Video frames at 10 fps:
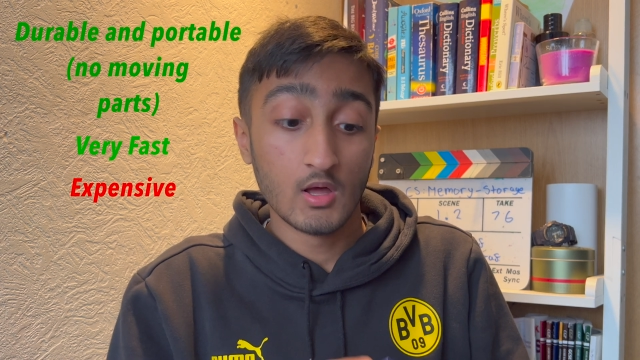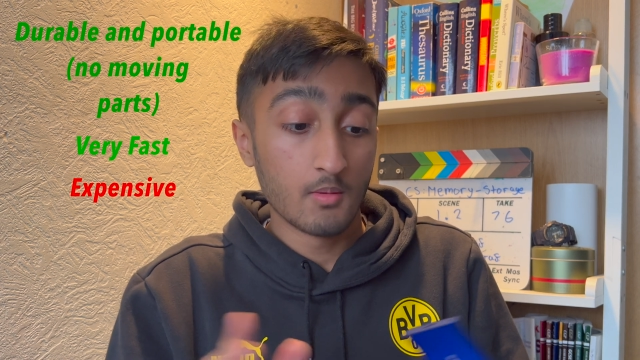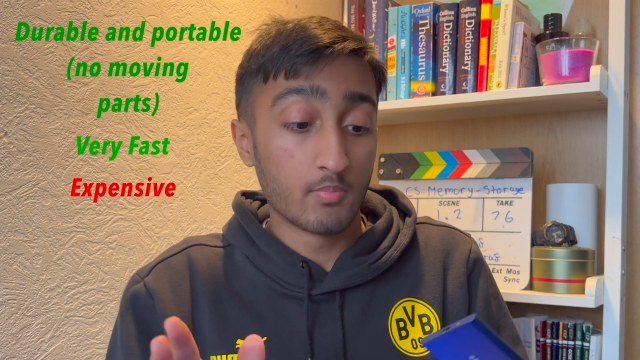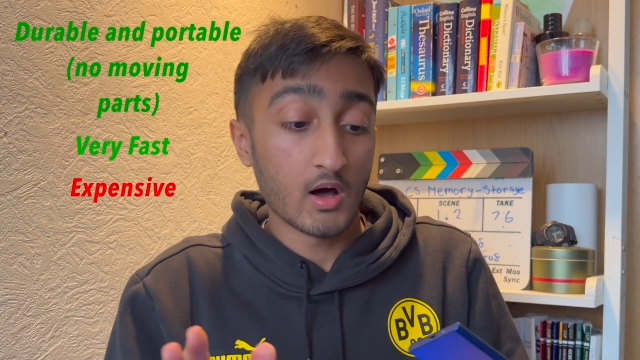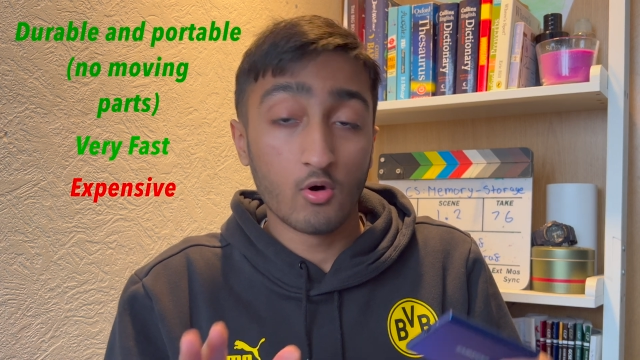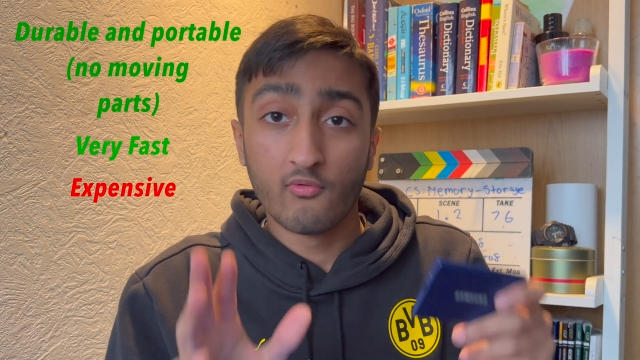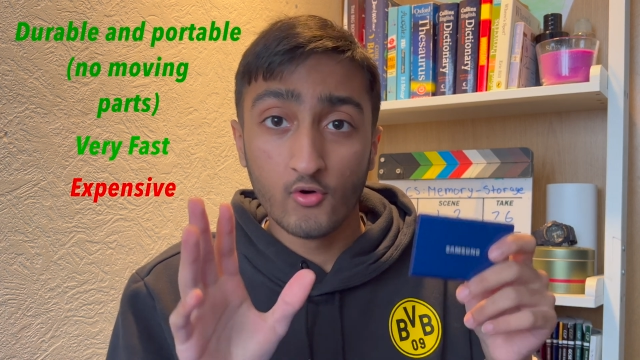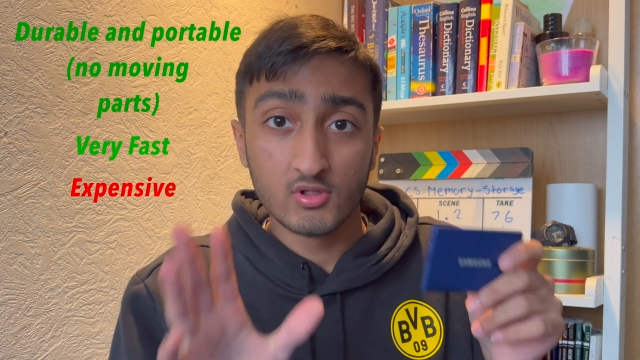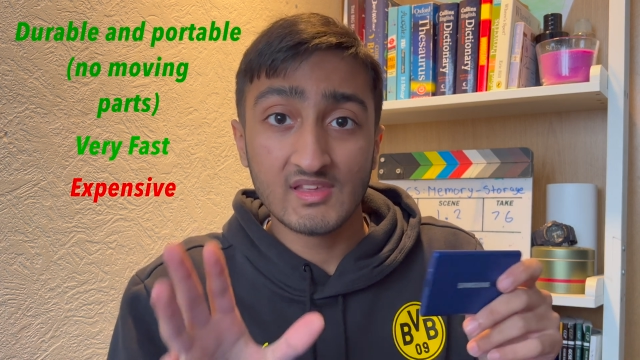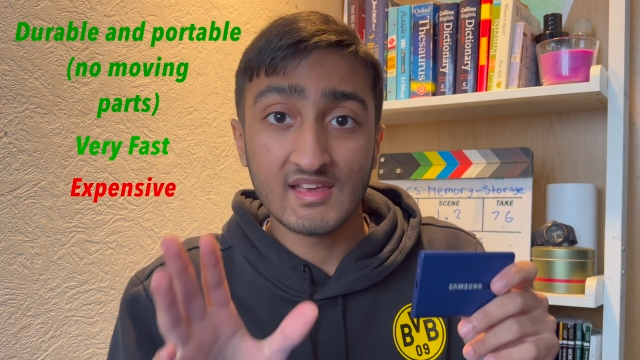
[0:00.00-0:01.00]
But for
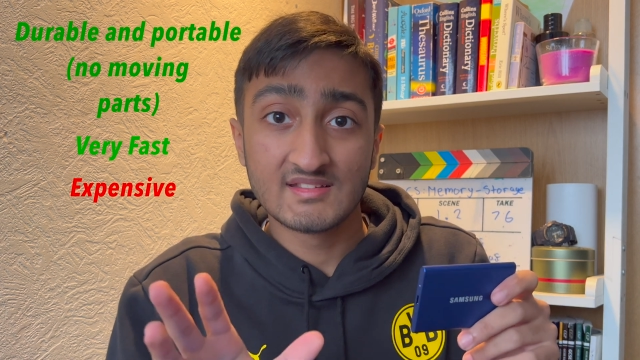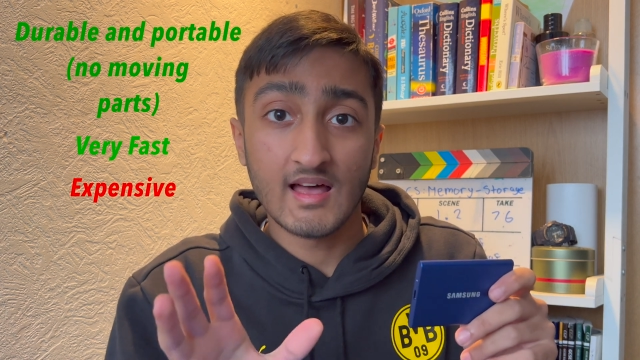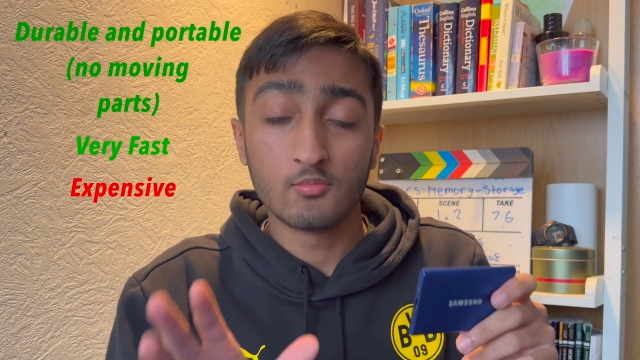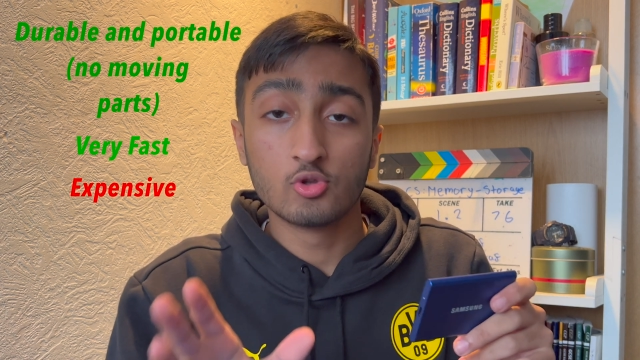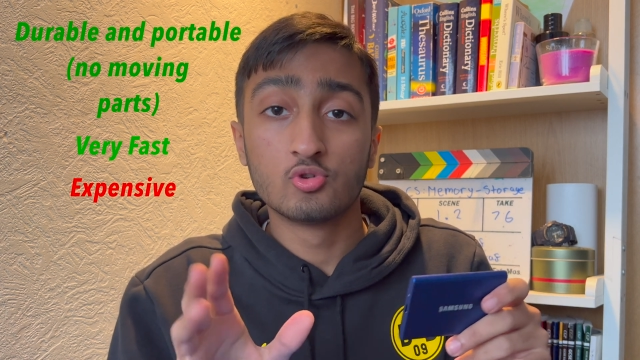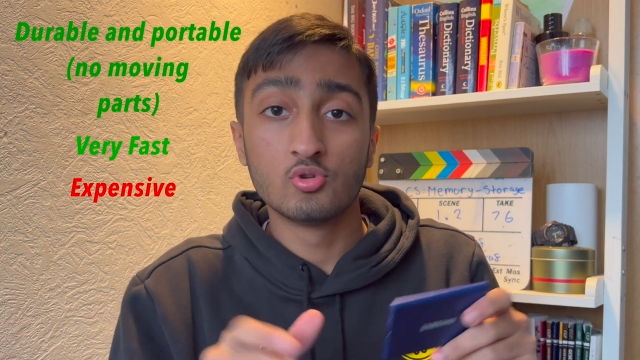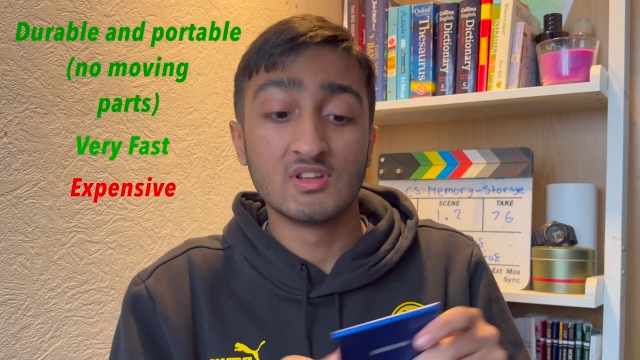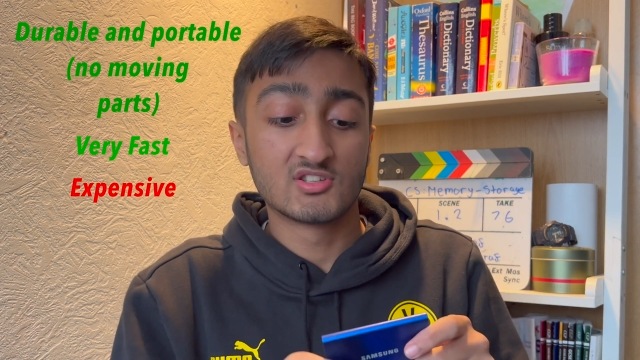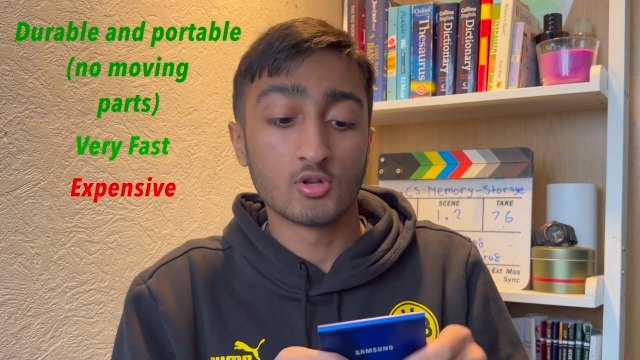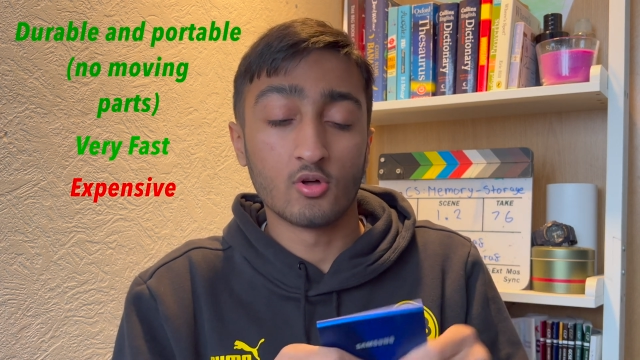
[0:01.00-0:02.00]
the exam, you do
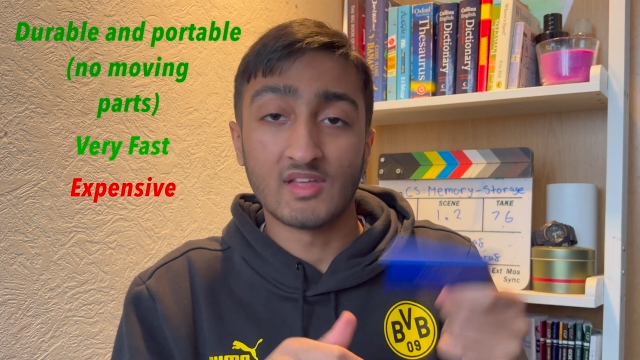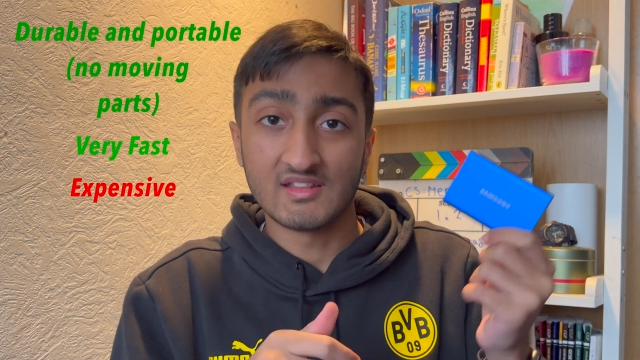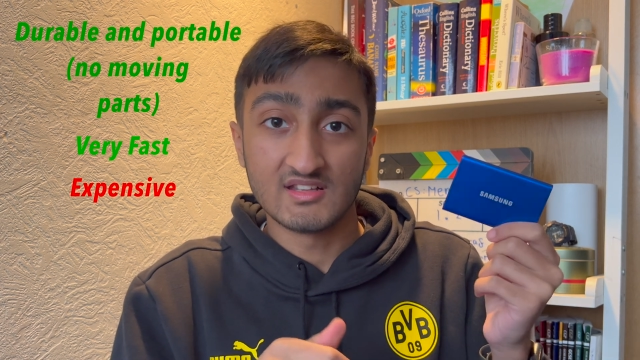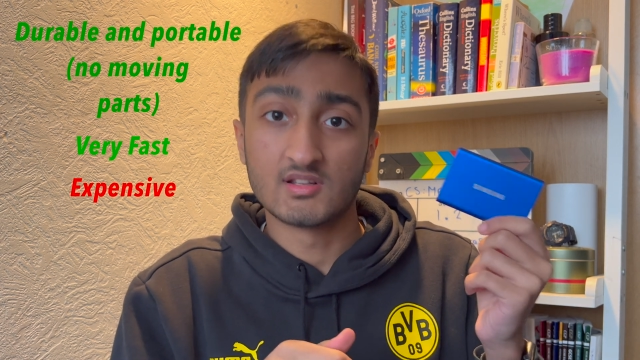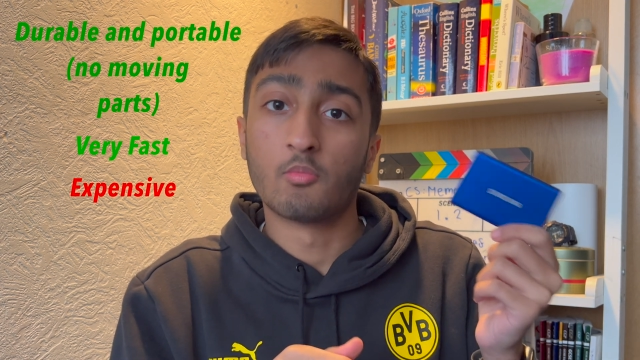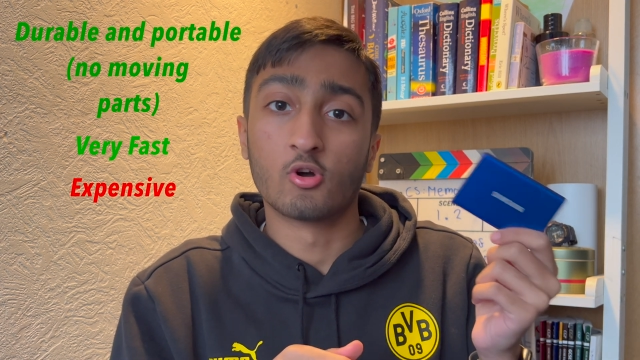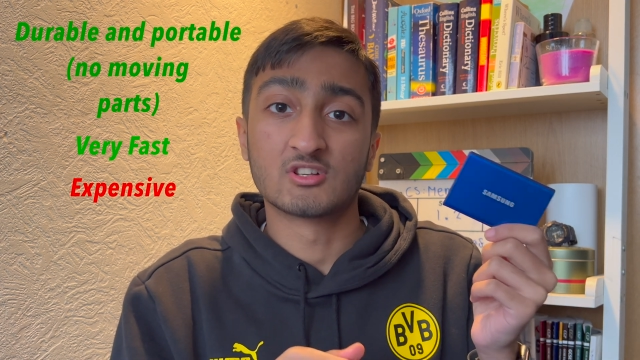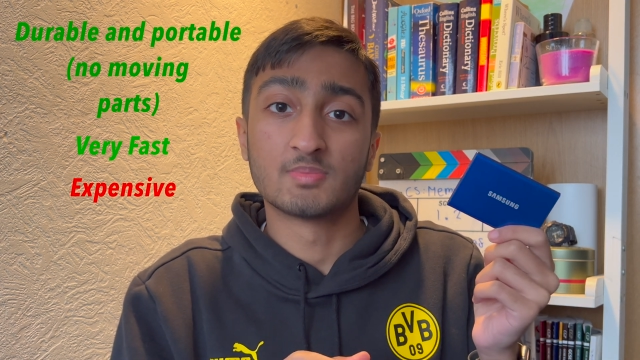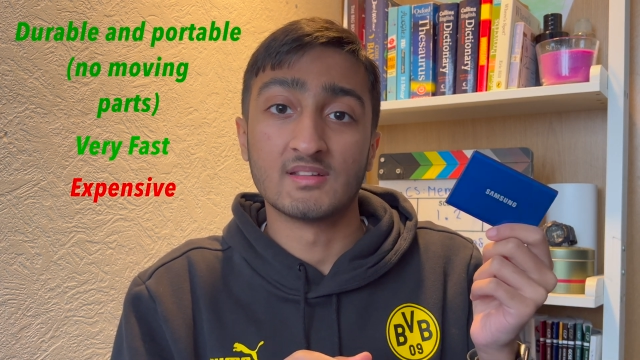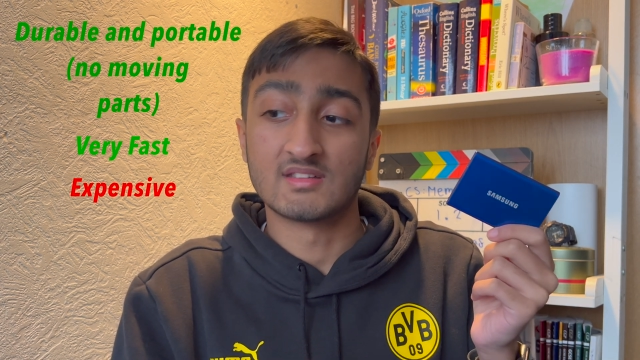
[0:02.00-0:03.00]
need to know that these are more
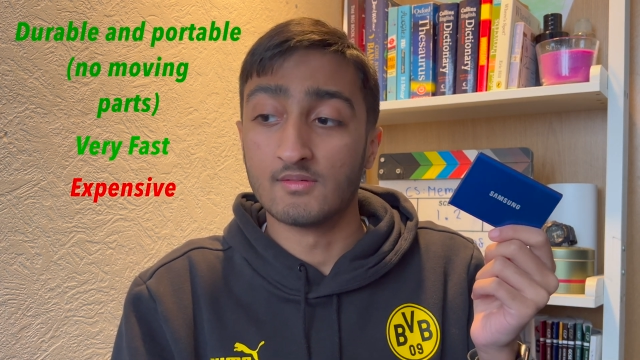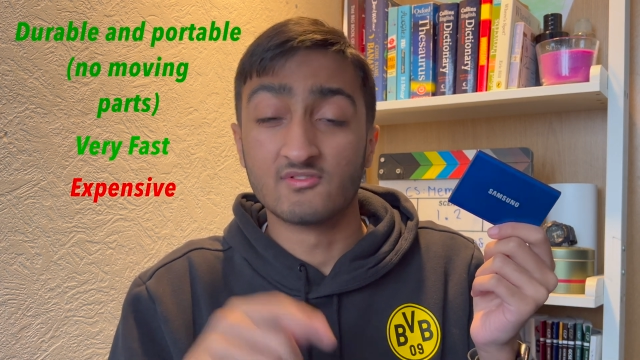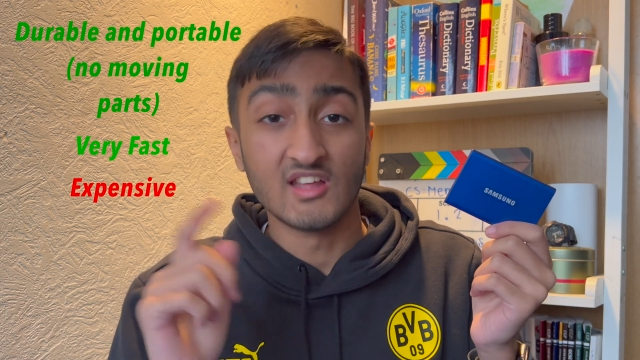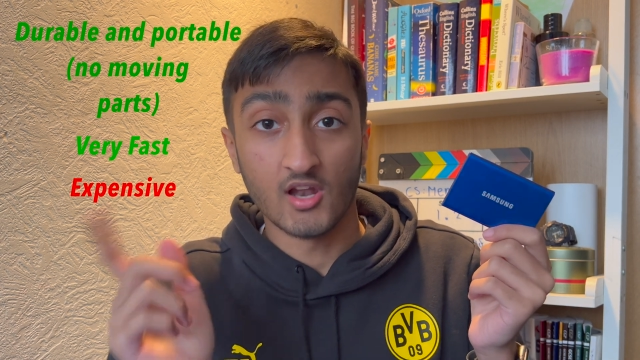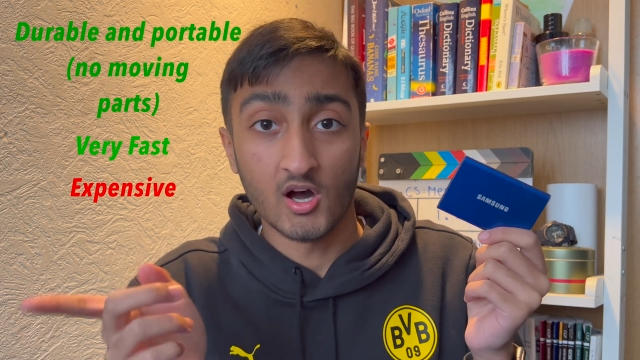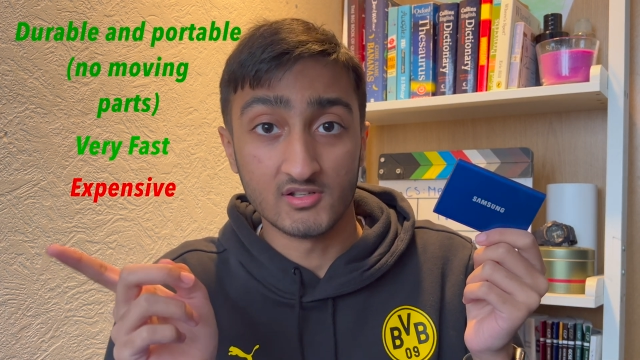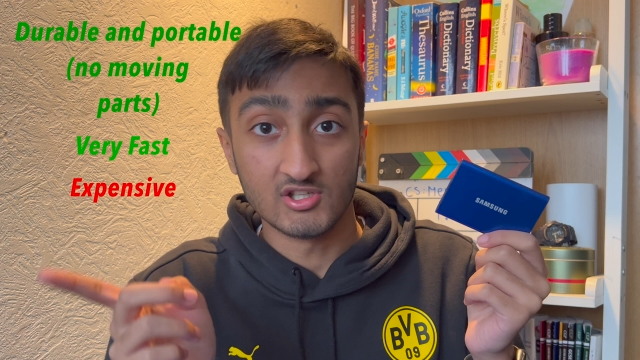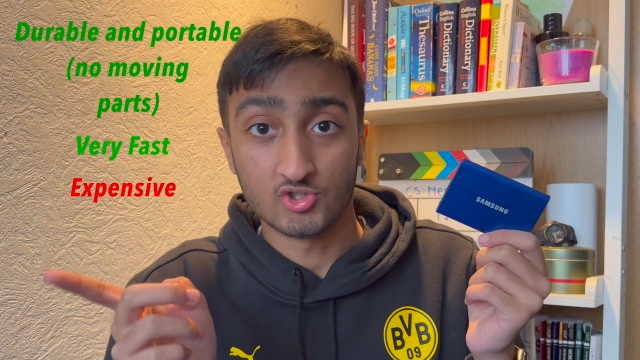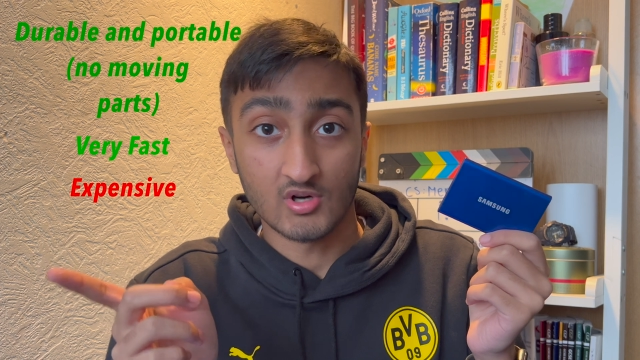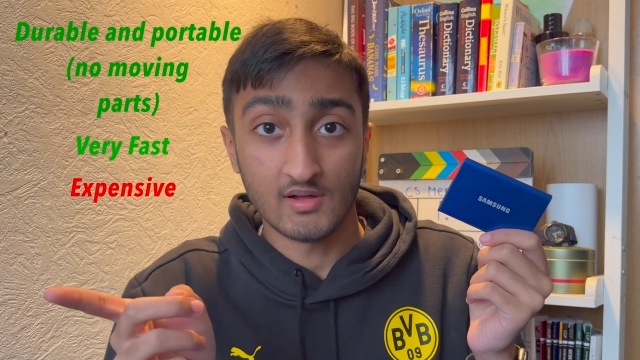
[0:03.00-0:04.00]
expensive than hard
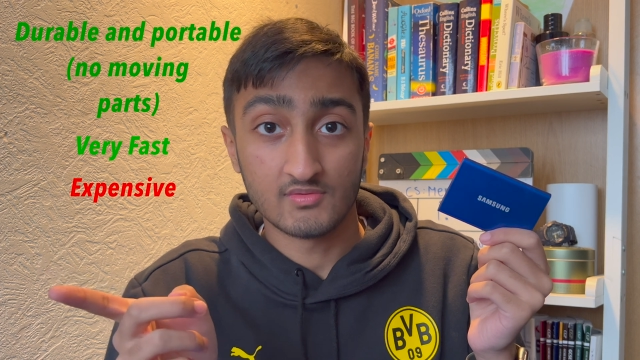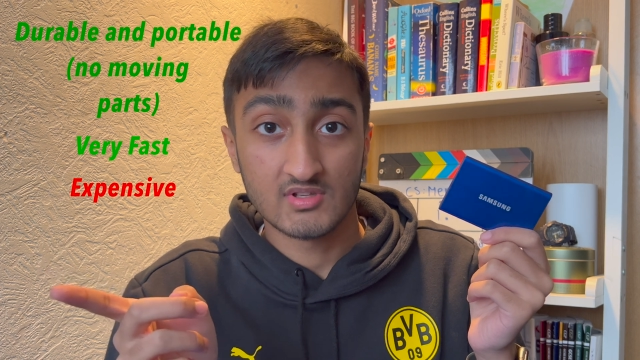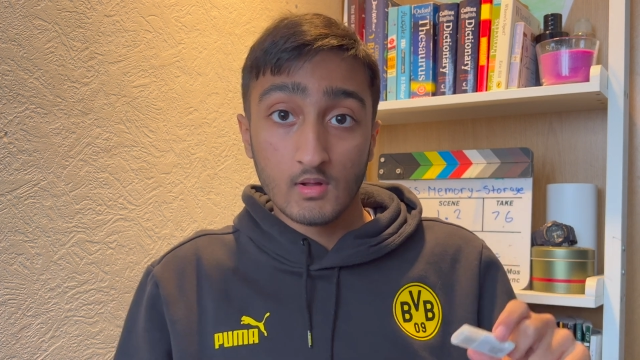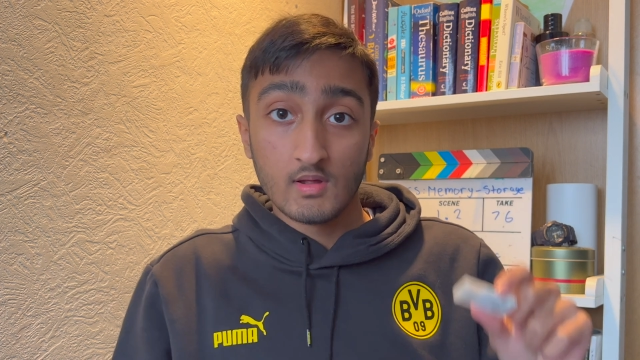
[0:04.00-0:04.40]
disk drives.